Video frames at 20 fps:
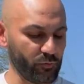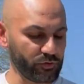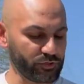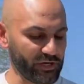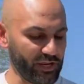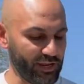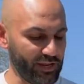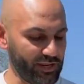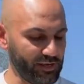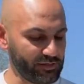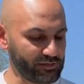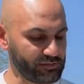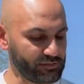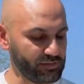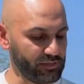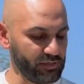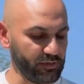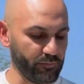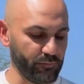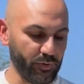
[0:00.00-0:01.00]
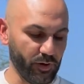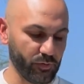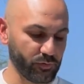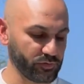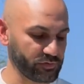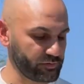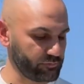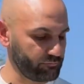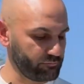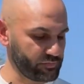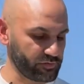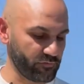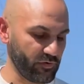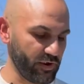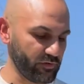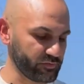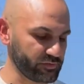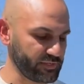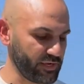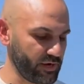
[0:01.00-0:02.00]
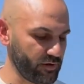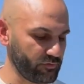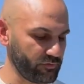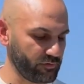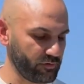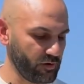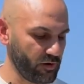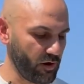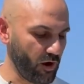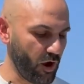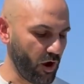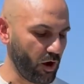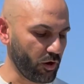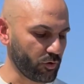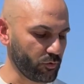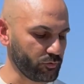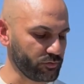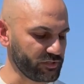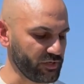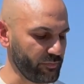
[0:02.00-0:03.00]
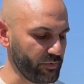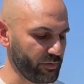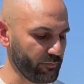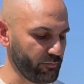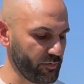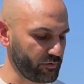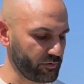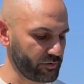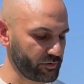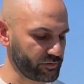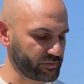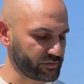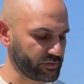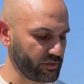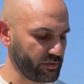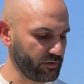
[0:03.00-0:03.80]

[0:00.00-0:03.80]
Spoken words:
which has the Bose surround sound, auto dimming mirrors,